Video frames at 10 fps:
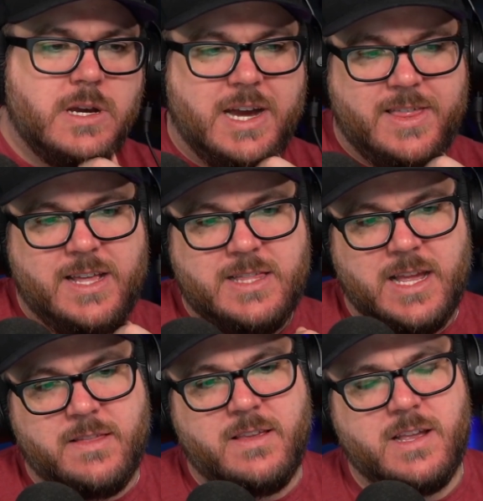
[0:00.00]
I think
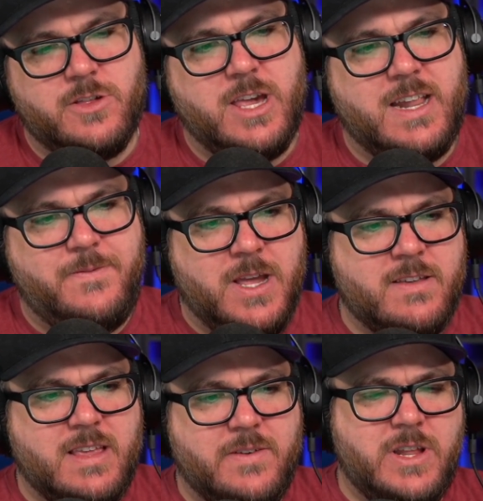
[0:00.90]
that's it. Chat, if you
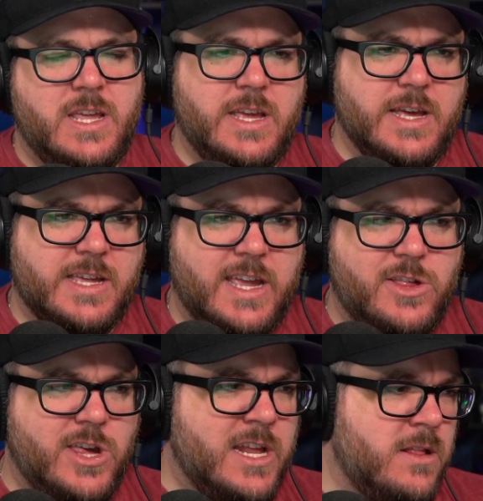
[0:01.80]
guys have any key
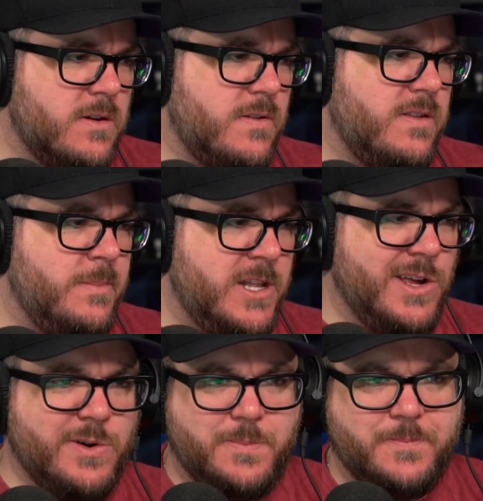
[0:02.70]
chat alerts, let me know.